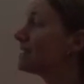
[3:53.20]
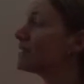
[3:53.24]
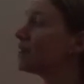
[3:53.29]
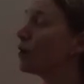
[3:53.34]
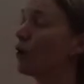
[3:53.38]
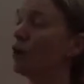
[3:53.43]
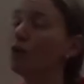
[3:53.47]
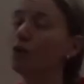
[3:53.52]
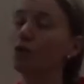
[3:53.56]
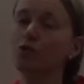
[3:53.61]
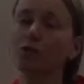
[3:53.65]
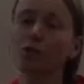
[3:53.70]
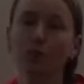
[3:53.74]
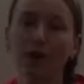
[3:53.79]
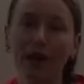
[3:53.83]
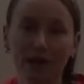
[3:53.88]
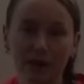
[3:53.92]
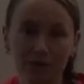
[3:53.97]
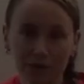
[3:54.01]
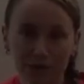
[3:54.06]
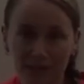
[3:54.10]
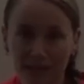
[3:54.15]
called
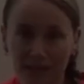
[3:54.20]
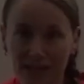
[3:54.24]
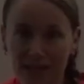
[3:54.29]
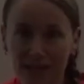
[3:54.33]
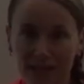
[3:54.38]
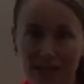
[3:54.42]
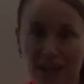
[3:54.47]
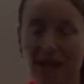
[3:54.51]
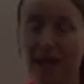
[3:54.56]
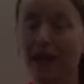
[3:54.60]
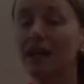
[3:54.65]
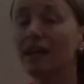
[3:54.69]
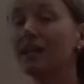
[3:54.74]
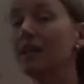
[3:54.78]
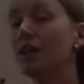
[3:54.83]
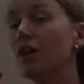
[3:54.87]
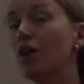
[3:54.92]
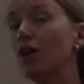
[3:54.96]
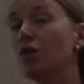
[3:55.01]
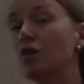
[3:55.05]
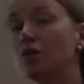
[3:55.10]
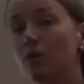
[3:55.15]
ground state.
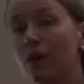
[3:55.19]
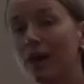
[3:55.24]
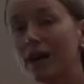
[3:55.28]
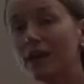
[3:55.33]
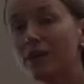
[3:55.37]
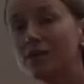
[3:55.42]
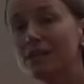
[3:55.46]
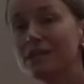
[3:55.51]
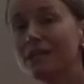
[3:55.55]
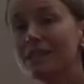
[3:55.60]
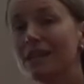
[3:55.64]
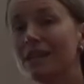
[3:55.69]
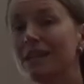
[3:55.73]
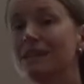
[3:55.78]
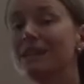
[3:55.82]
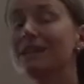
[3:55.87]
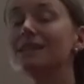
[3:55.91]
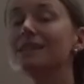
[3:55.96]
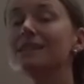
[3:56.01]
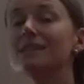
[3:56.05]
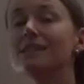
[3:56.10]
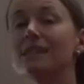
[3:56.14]
Now, ground state
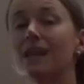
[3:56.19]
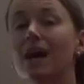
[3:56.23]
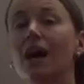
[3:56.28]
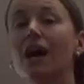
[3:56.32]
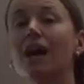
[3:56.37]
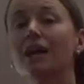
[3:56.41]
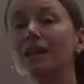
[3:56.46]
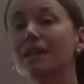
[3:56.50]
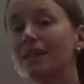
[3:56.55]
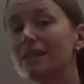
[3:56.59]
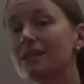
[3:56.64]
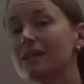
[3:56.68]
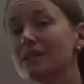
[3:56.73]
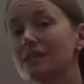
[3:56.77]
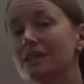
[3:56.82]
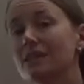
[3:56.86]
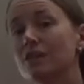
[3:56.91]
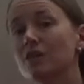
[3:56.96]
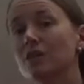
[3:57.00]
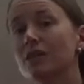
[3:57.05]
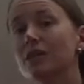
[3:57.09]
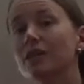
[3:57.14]
is not
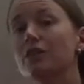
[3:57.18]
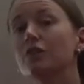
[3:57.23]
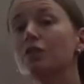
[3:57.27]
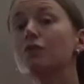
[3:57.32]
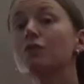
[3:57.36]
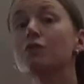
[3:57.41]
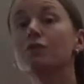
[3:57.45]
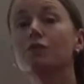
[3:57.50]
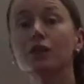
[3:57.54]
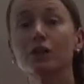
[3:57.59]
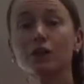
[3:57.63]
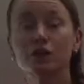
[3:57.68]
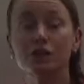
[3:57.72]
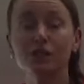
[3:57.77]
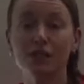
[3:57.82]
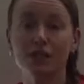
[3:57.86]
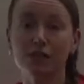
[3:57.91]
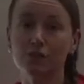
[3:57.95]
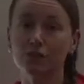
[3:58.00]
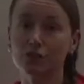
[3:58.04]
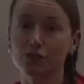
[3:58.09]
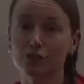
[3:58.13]
necessarily the first
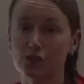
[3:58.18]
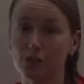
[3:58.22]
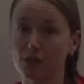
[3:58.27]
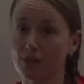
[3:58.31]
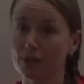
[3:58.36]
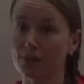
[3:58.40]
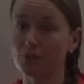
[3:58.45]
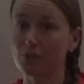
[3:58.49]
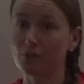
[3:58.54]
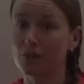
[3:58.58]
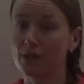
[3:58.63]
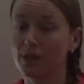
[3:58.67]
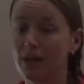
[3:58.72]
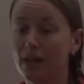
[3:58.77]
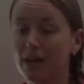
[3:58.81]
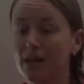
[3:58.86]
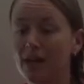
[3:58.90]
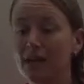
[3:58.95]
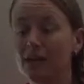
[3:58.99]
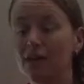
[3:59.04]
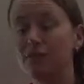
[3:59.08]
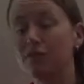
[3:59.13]
energy level.
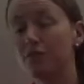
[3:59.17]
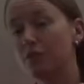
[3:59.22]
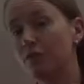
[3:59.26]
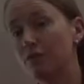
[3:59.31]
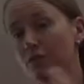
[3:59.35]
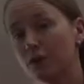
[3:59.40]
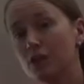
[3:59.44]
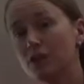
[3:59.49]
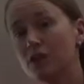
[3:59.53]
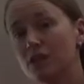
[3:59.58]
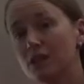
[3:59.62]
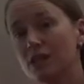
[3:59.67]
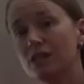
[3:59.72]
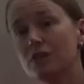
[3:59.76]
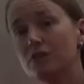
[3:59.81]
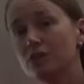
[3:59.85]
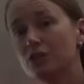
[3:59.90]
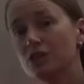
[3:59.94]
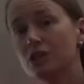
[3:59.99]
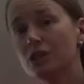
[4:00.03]
If the first energy